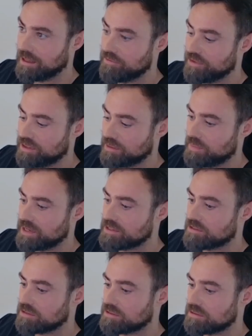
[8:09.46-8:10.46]
everything
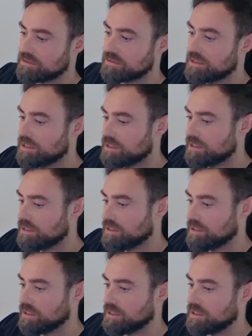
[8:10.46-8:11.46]
based on
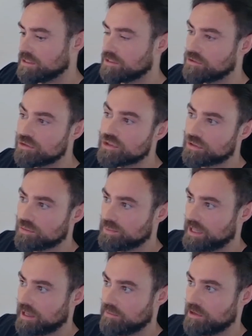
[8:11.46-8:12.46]
institutional
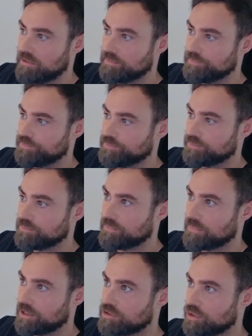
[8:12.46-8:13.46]
behavior.
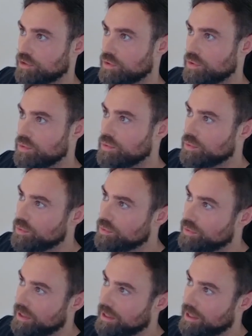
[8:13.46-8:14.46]
So
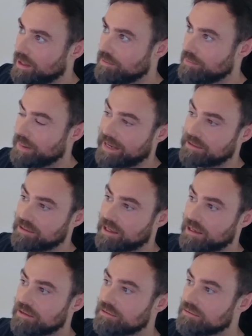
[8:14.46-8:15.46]
back
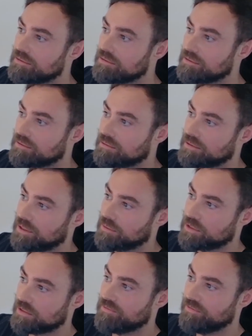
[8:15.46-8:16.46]
then it
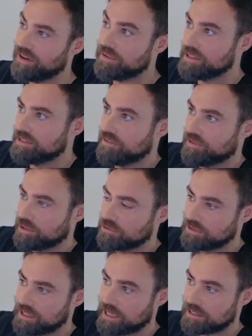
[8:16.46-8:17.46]
was a very
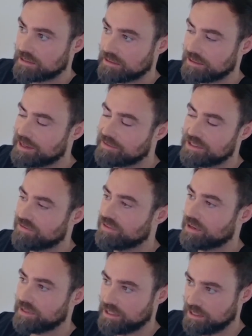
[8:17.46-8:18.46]
difficult task, and now it's
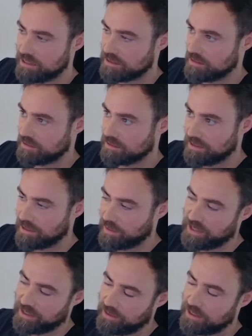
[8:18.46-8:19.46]
very easy. I
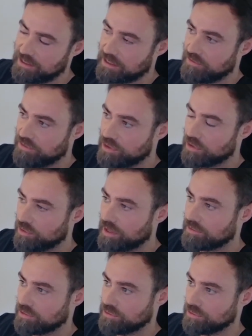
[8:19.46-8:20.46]
mean, easy if you know
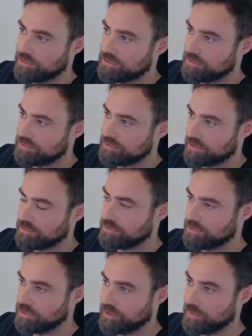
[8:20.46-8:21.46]
how to
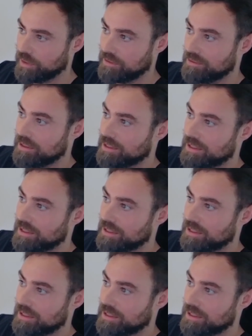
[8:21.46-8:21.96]
do it, but